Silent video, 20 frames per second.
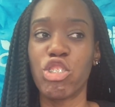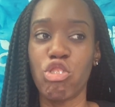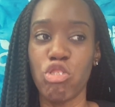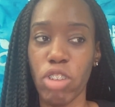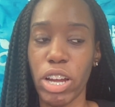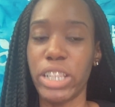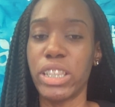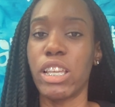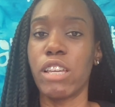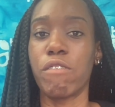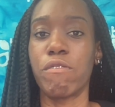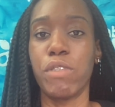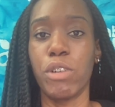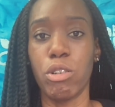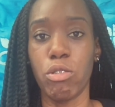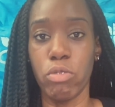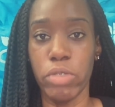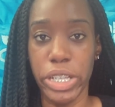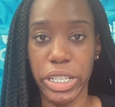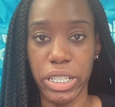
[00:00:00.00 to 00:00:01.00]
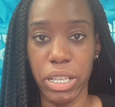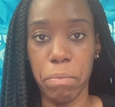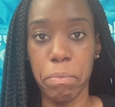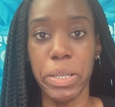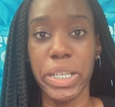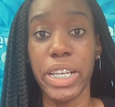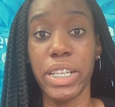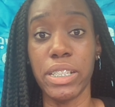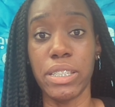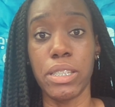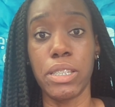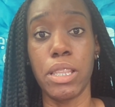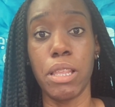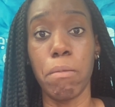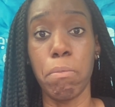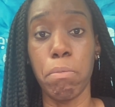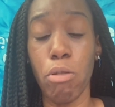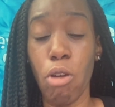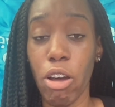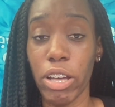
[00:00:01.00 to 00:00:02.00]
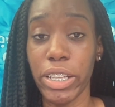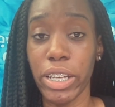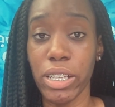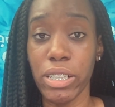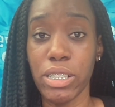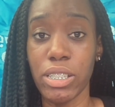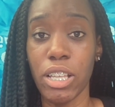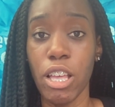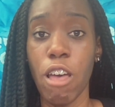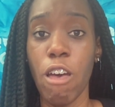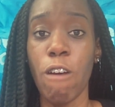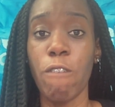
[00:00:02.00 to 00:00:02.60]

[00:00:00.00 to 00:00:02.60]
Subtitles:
trending for a reason because the products